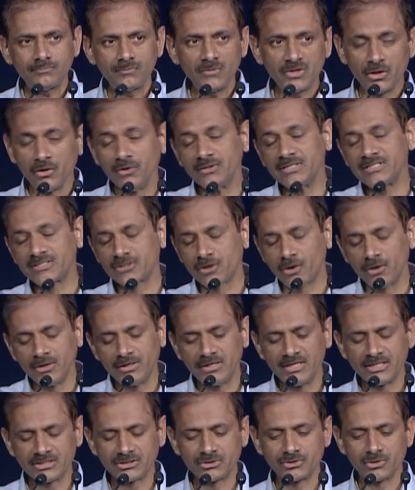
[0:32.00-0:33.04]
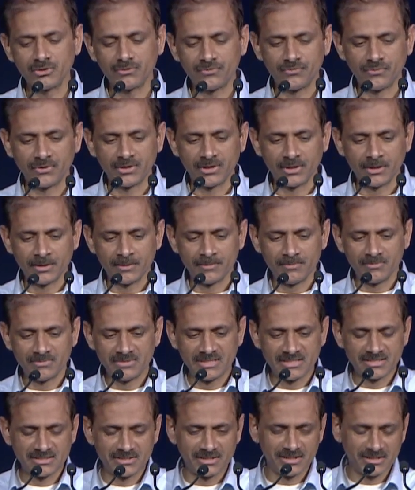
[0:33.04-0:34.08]
This context of
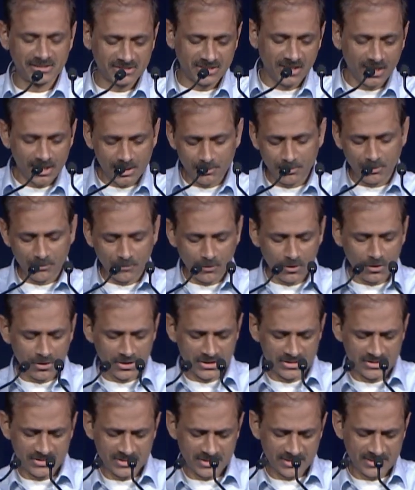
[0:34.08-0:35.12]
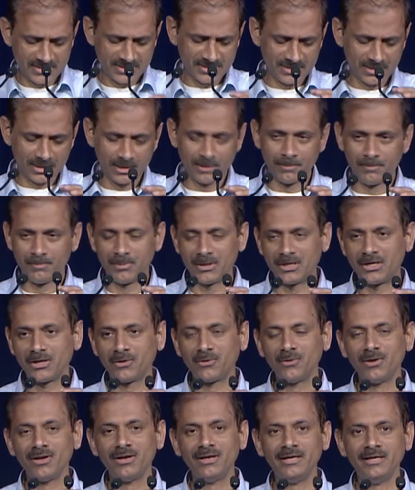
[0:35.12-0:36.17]
this Startup Awards is
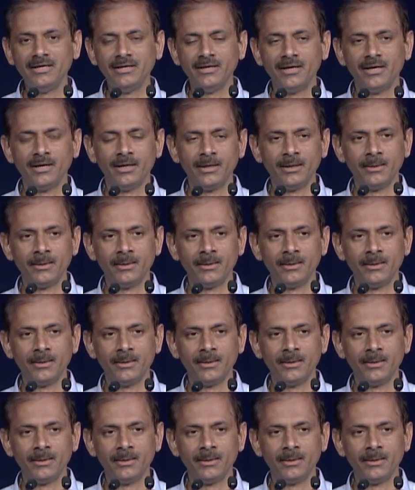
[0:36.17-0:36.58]
particularly